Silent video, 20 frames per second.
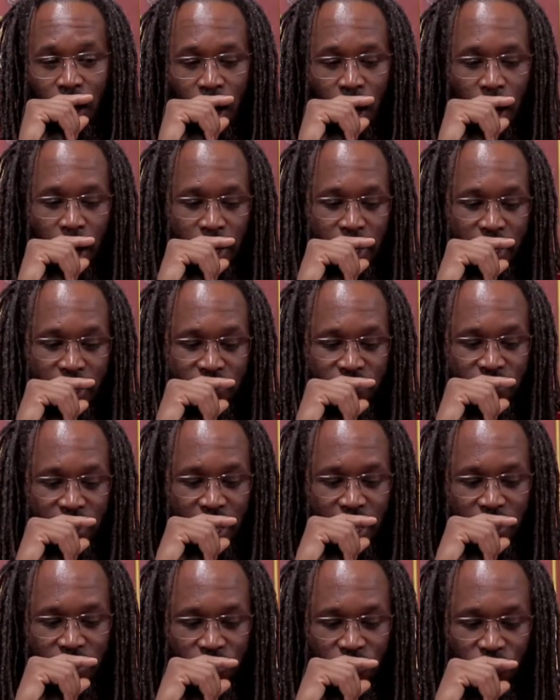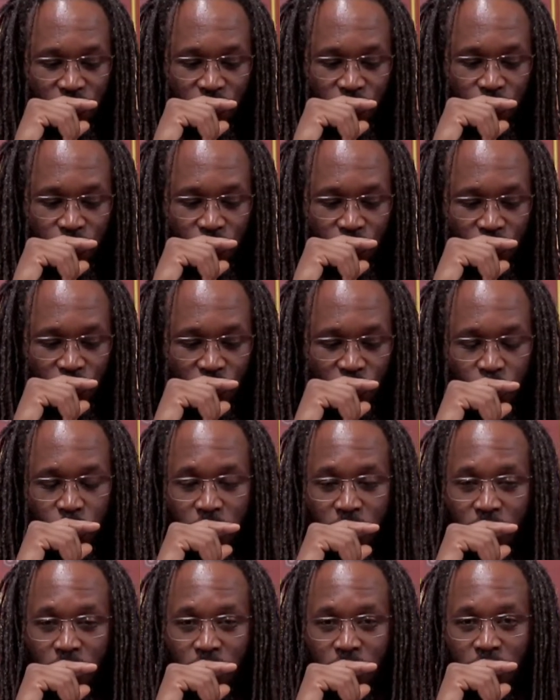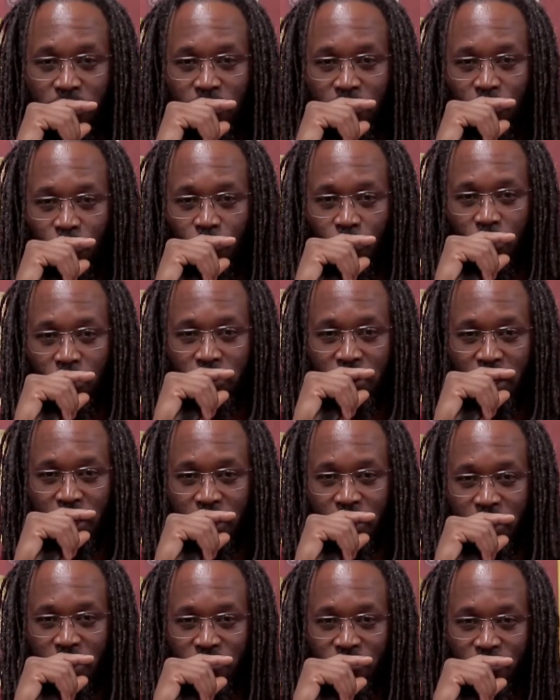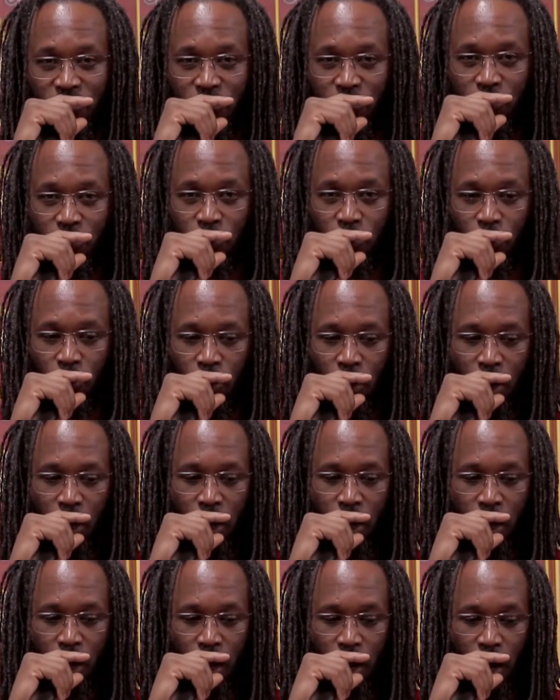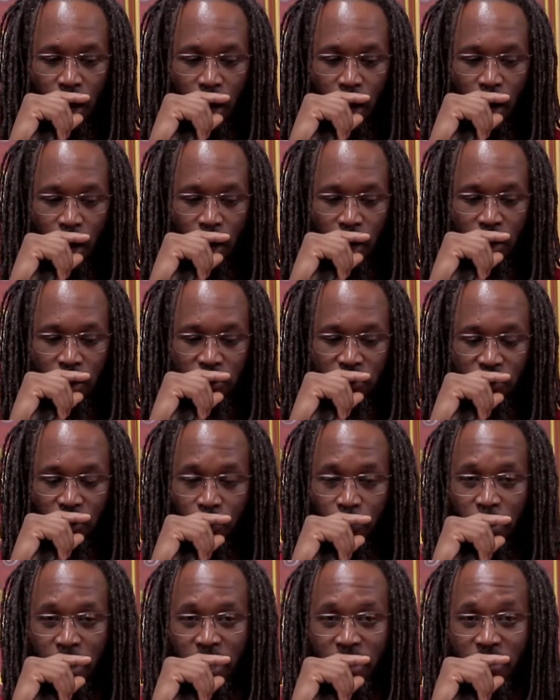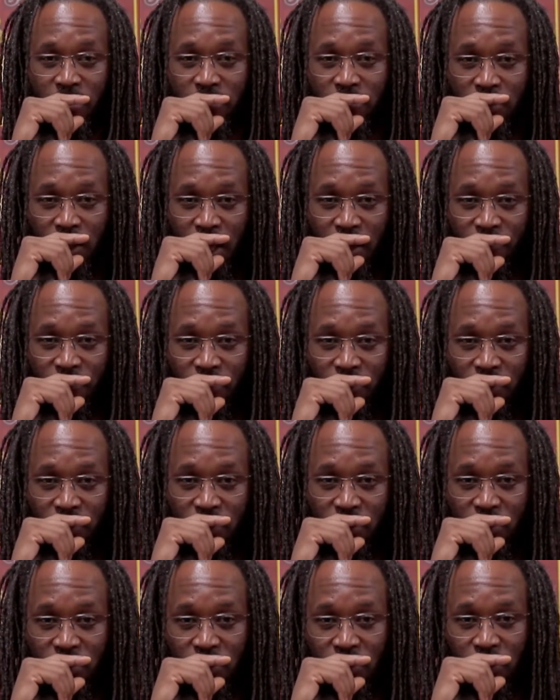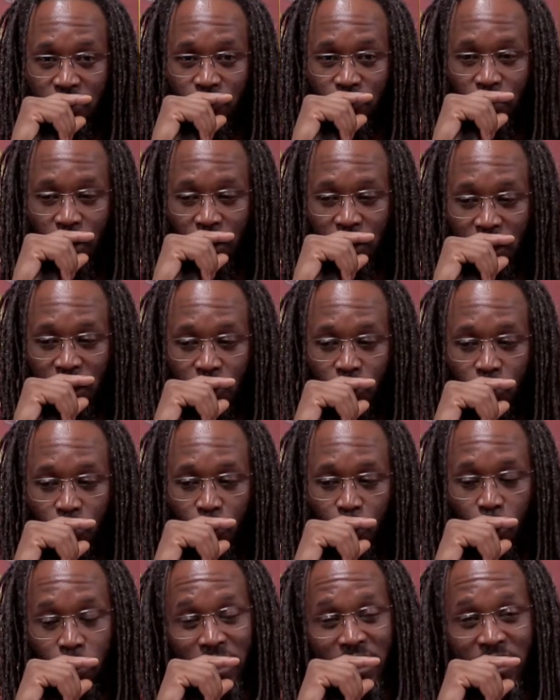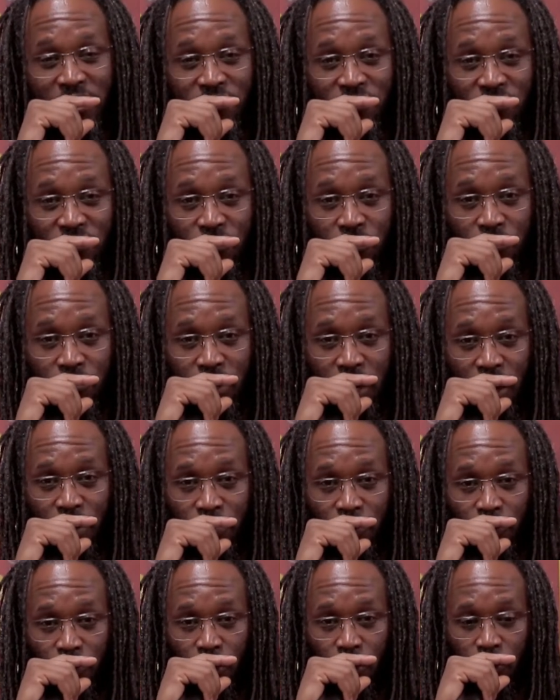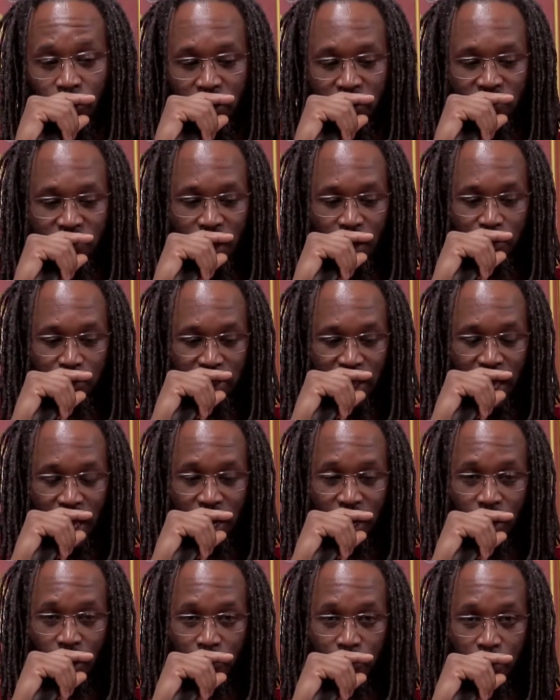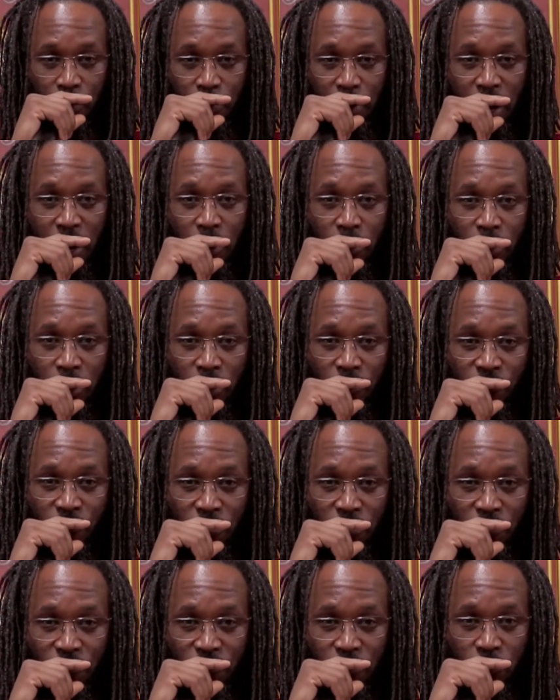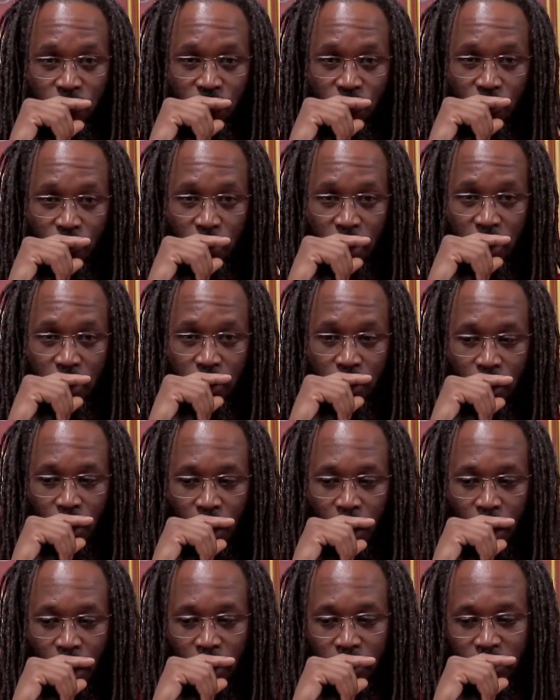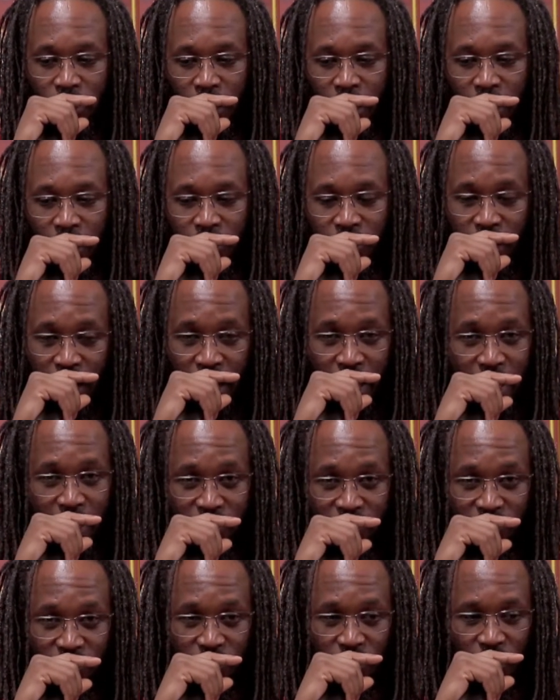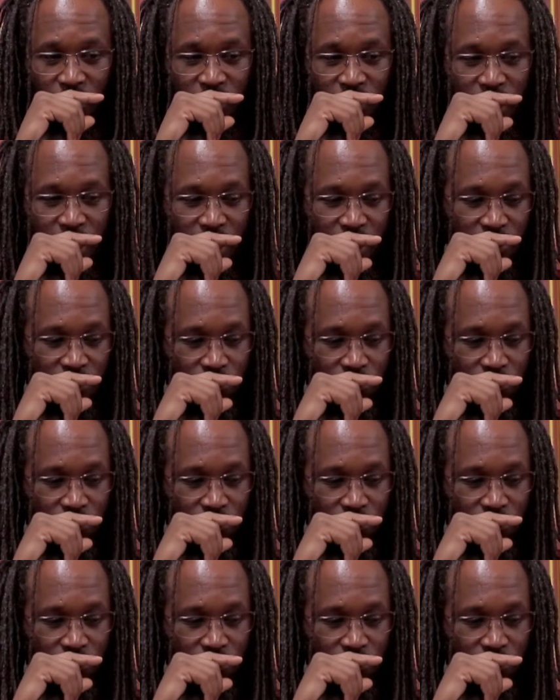he's not doing the work that he needs to do to make his life a little more easier down the road. He's not planning and preparing for the future, right? Unlike the ants, unlike